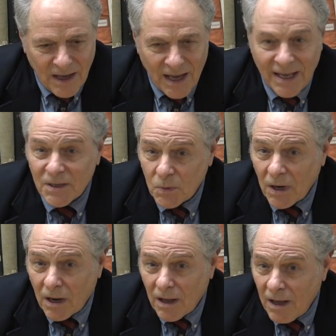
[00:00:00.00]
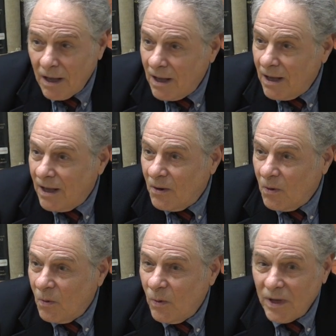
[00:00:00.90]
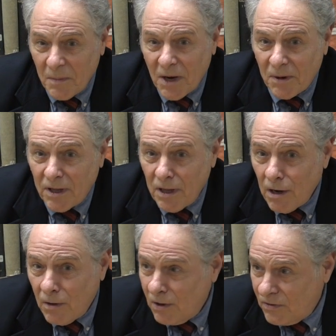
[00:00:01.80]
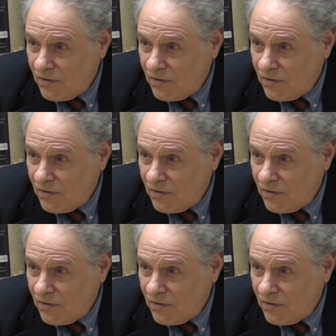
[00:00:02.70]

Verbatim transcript: And guess what? We get married again